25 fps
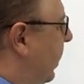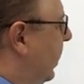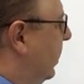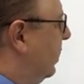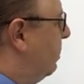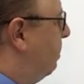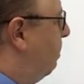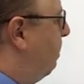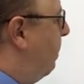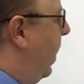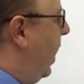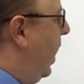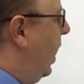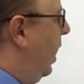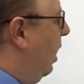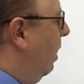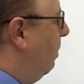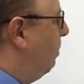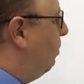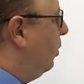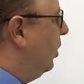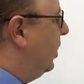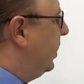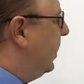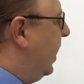means
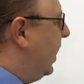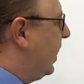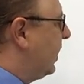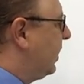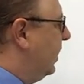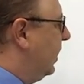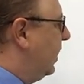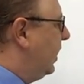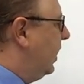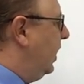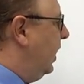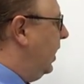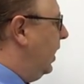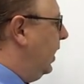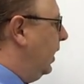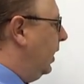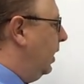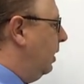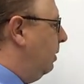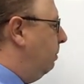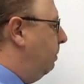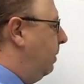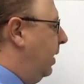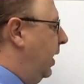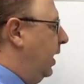Bel, protect the king,
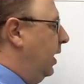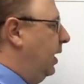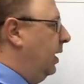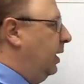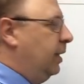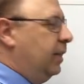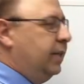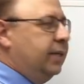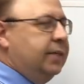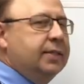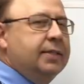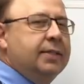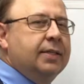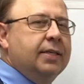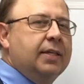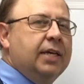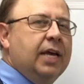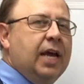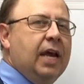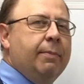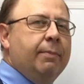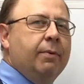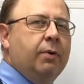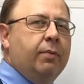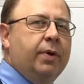and Bel is the
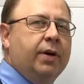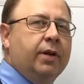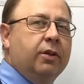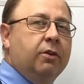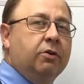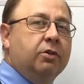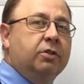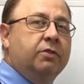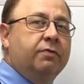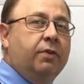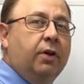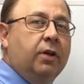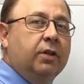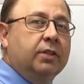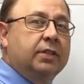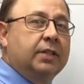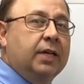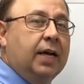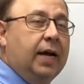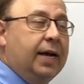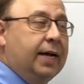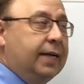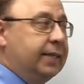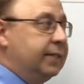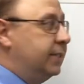name of one of those false
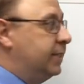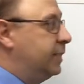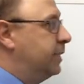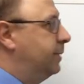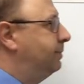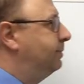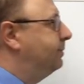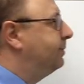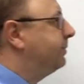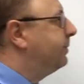gods.